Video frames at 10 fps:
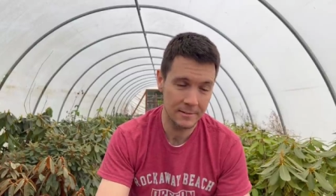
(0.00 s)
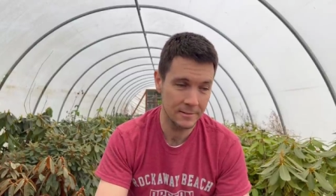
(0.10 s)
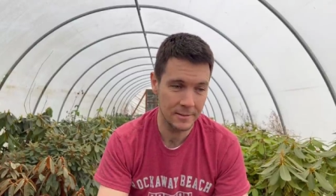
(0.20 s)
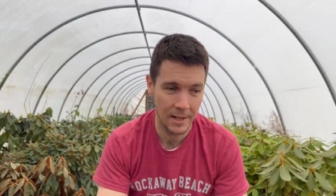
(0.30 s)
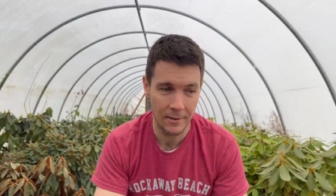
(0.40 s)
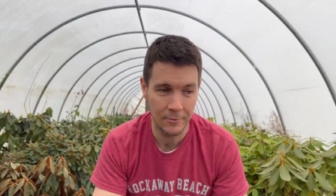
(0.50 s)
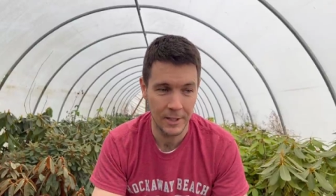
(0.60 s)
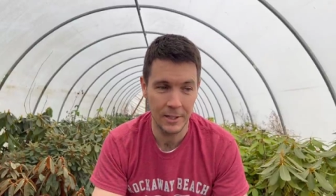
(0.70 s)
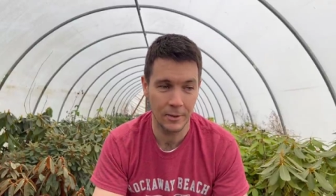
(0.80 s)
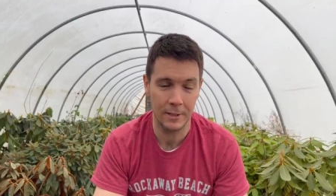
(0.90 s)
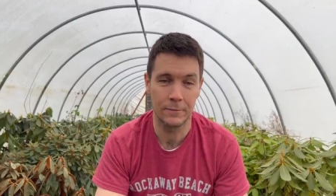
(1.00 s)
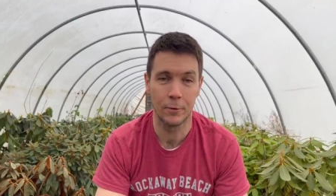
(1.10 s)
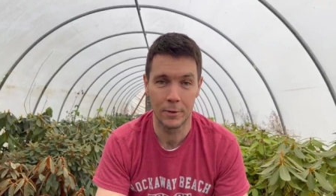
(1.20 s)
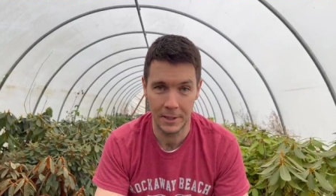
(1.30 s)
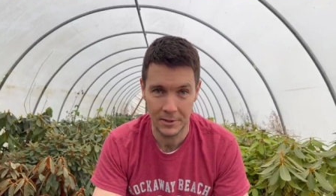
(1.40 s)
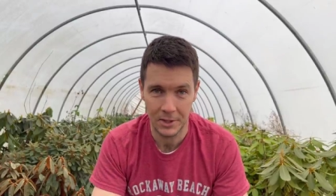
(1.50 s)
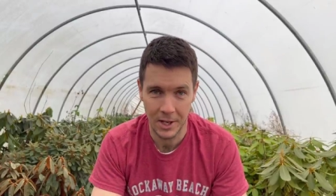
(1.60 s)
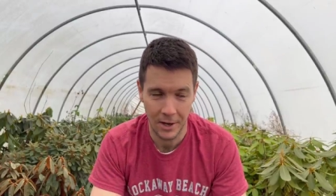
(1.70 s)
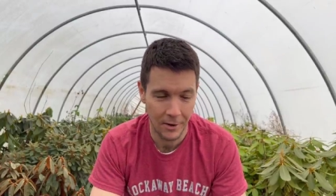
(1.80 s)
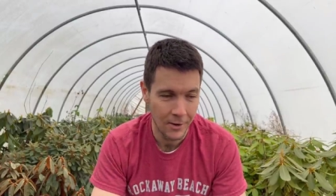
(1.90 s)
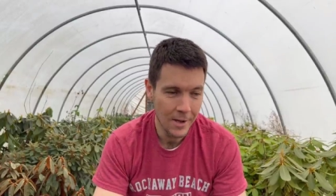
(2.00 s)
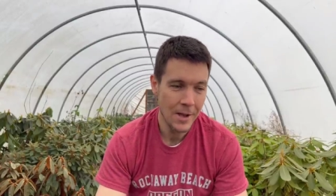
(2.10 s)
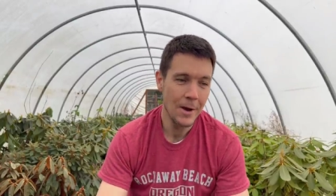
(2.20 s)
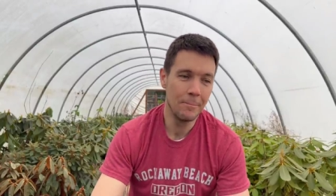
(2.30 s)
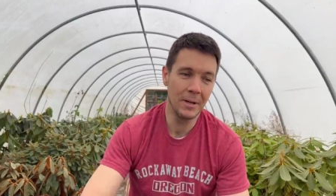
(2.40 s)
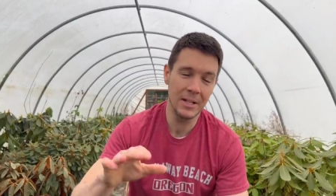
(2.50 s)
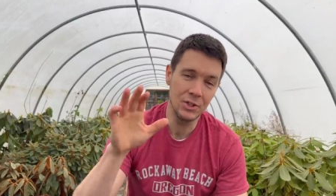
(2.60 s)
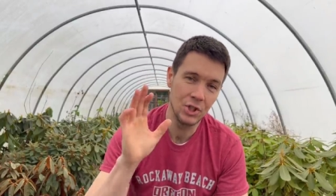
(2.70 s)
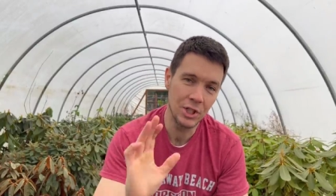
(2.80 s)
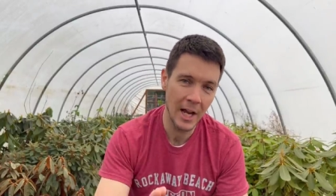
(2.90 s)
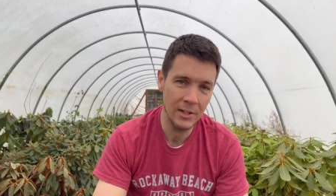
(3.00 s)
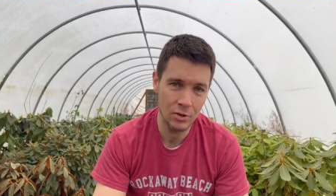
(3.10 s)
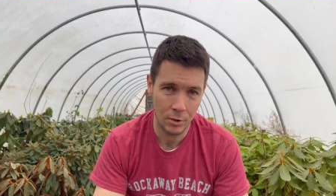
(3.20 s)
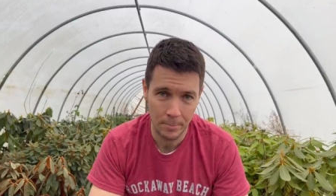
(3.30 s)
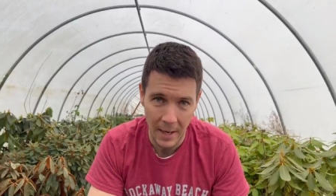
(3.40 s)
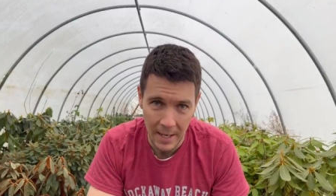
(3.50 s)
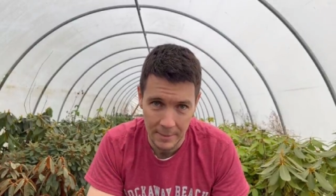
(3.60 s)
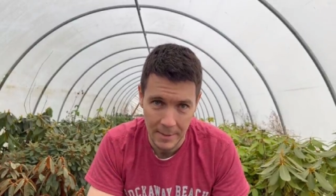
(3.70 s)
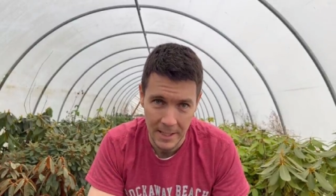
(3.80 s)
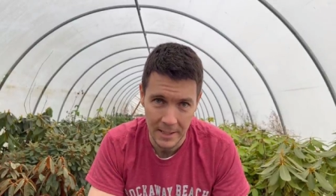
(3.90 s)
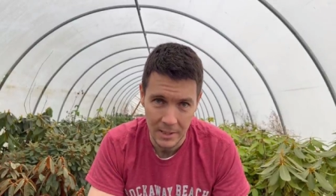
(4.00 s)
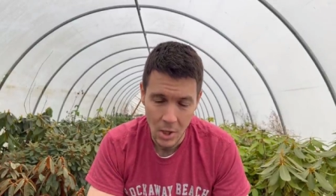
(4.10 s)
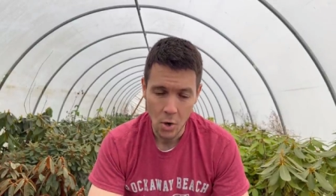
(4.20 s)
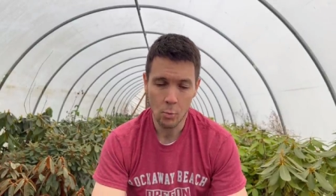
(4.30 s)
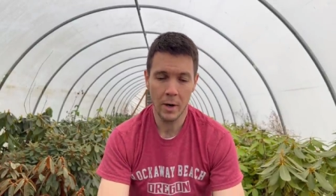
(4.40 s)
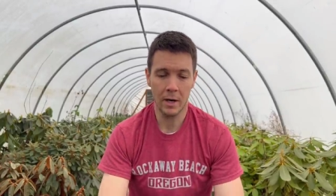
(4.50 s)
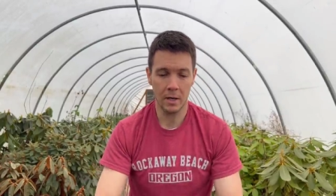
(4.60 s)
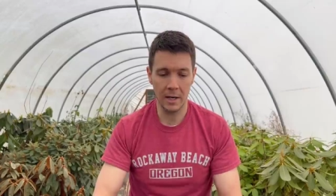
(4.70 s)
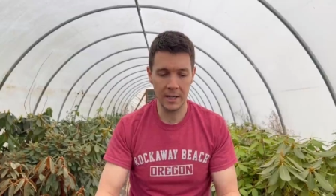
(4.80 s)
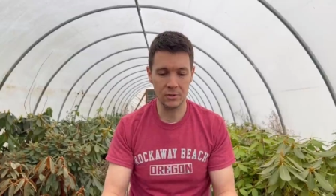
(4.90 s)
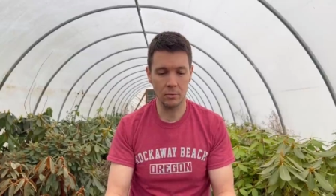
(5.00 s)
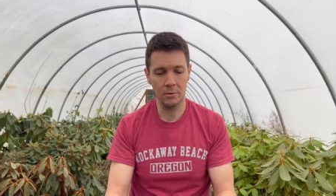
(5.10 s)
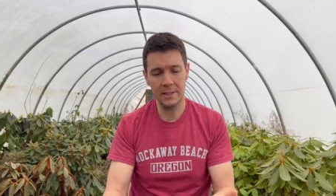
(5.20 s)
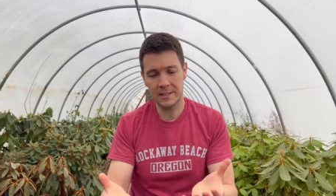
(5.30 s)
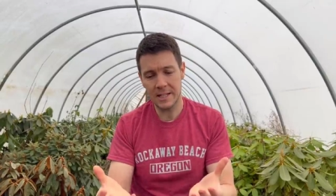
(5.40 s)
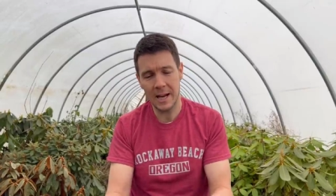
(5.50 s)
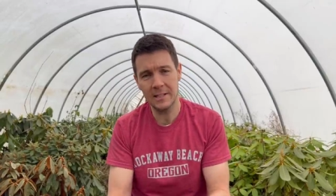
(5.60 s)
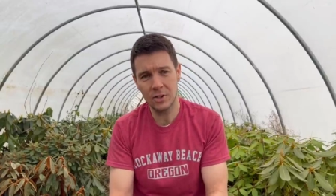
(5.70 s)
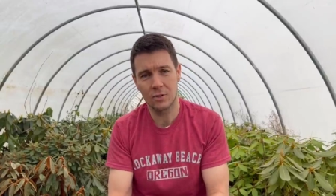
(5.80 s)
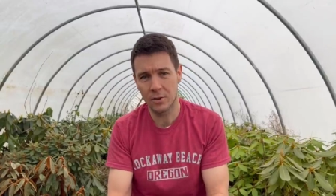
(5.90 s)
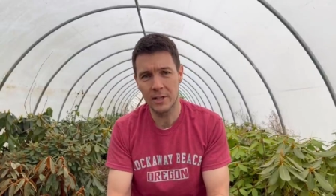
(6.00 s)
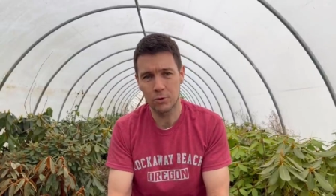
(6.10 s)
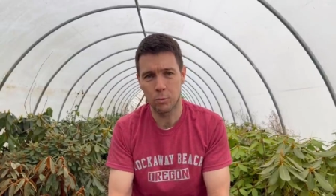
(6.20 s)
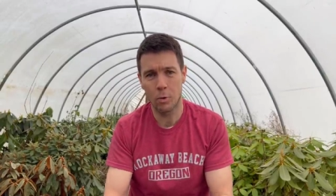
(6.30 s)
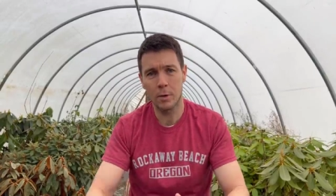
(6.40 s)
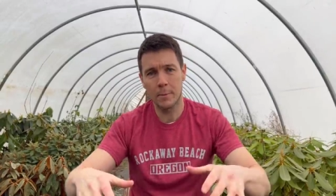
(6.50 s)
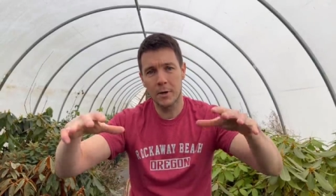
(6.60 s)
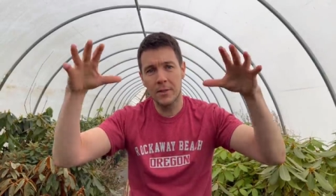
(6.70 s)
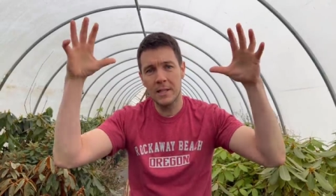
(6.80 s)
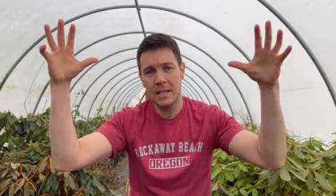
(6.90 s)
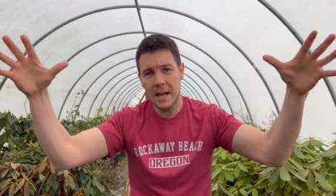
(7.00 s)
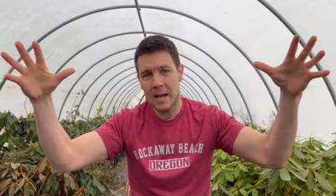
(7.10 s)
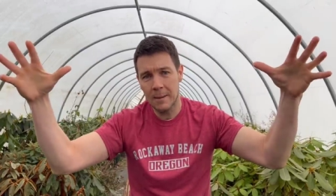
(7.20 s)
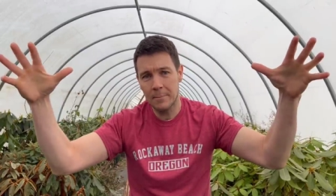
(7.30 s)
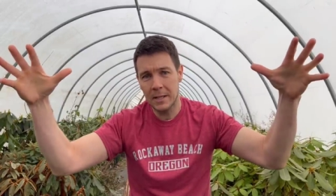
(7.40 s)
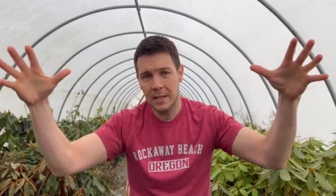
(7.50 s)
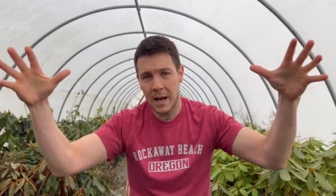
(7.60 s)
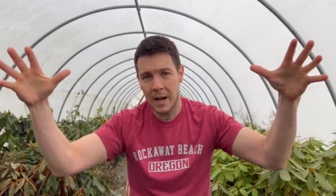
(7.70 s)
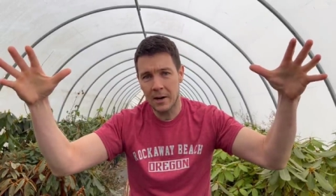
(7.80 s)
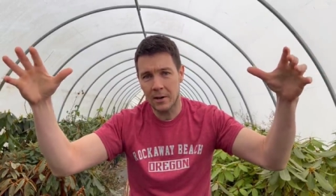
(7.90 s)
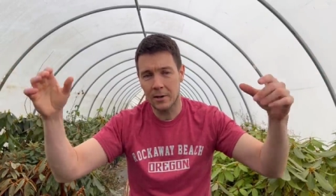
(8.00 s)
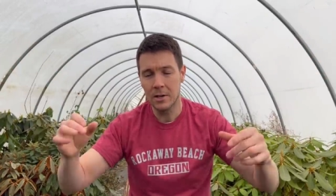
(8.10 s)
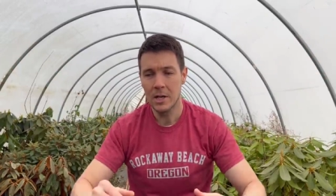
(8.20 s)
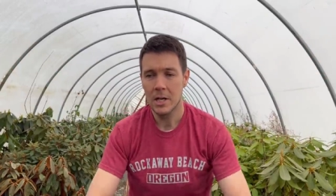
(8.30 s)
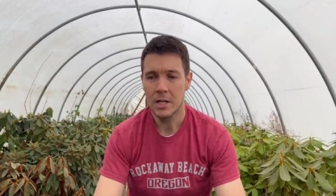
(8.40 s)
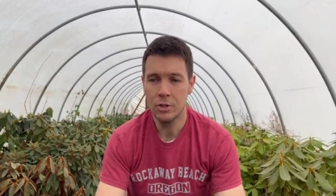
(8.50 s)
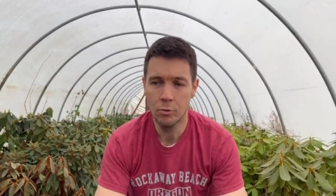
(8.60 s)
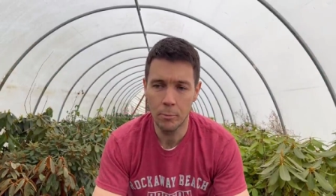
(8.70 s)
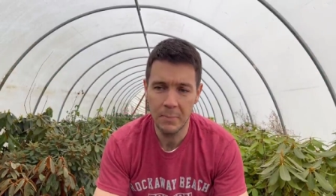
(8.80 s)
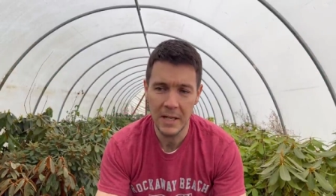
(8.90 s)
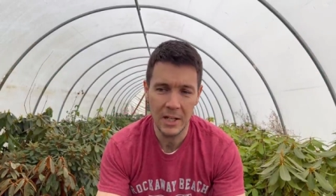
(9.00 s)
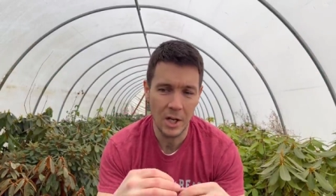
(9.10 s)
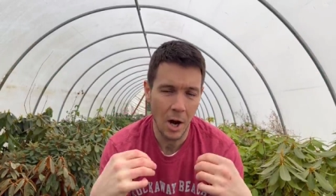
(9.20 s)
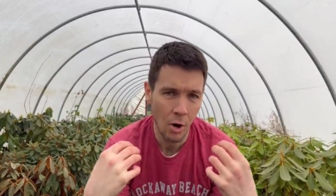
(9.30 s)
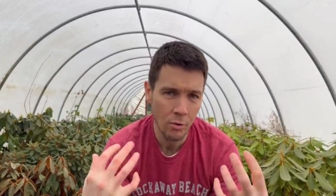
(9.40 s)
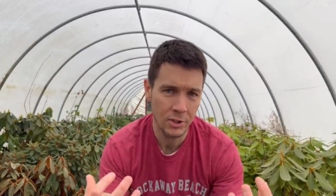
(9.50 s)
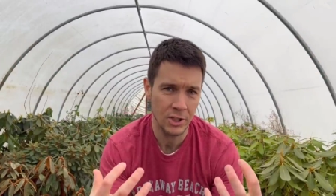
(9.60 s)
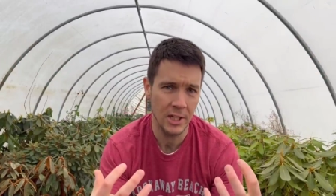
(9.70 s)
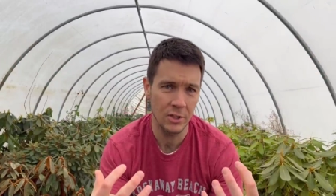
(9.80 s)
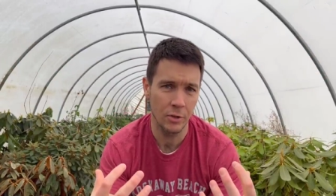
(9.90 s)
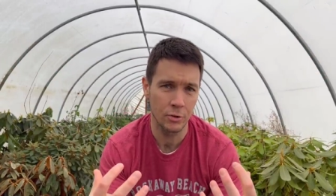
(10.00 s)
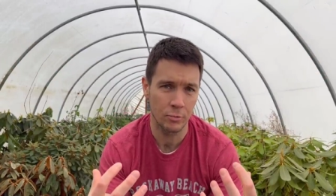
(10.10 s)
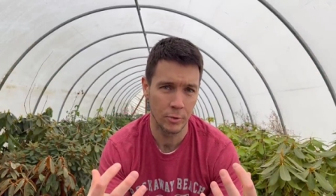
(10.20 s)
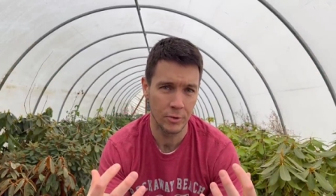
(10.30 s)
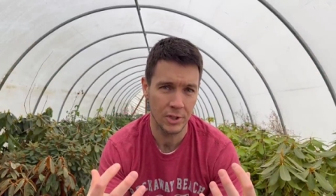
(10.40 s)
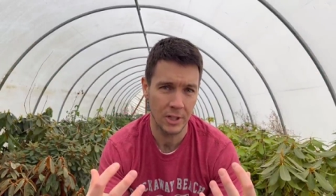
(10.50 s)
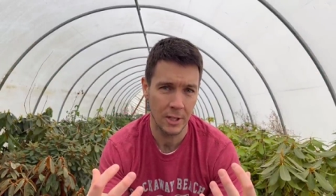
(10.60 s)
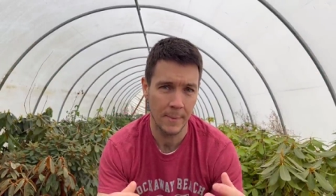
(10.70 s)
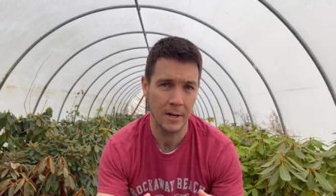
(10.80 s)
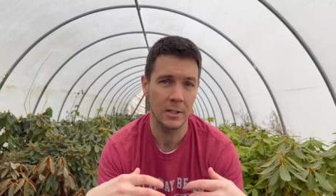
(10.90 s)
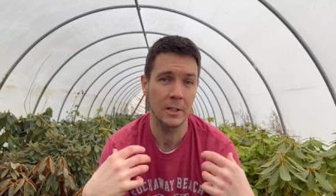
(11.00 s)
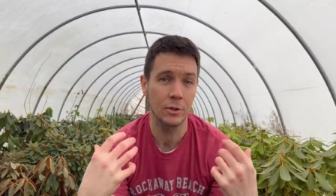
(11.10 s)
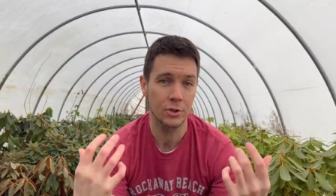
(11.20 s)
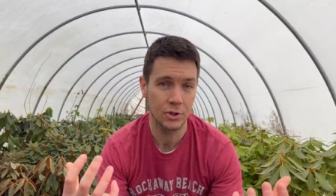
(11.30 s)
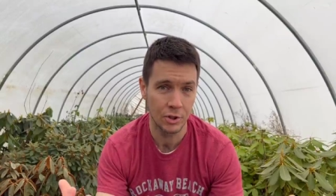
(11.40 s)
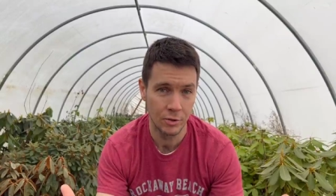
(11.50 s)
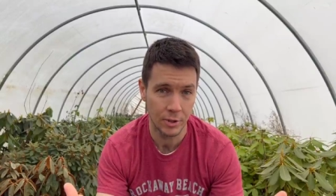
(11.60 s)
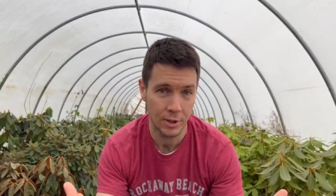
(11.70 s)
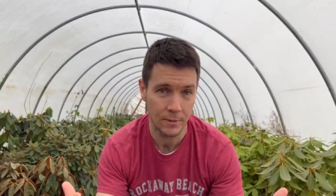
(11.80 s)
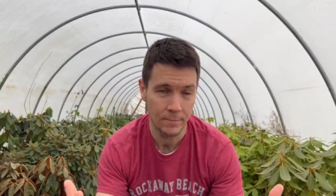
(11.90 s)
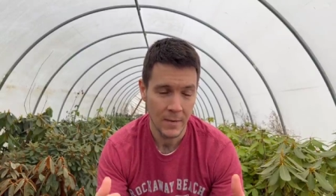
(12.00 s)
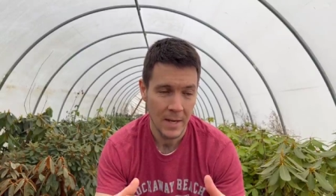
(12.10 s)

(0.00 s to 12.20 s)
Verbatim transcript: in a video like four years ago, but a gentle bottom heat where it's only ten degrees warmer than the ambient air. You will be coaxing those roots to come out a little sooner.